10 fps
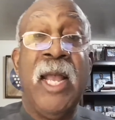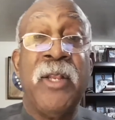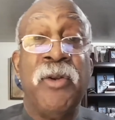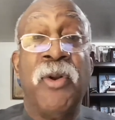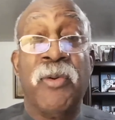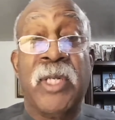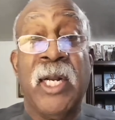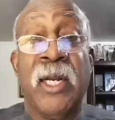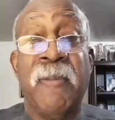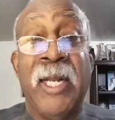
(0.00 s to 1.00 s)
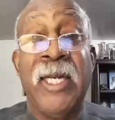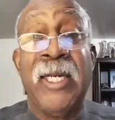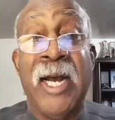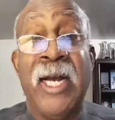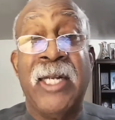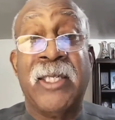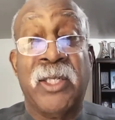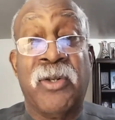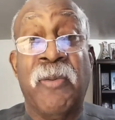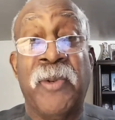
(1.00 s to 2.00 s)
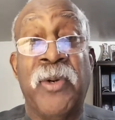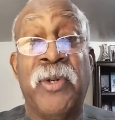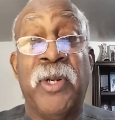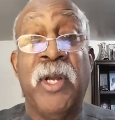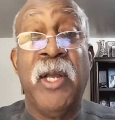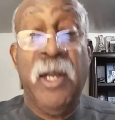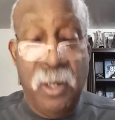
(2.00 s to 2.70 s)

and you don't tell him and he dies, it's going to be on you.